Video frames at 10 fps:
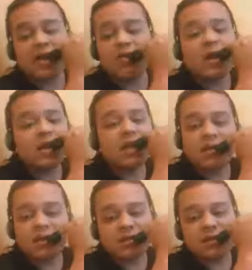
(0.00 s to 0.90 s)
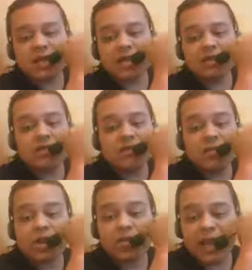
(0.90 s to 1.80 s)
I don't want to hear any of this nonsense from
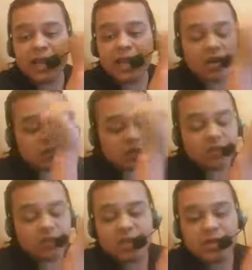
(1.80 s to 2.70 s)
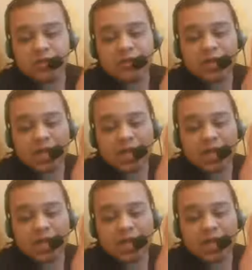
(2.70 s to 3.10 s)
another hangout. Deal with the issue of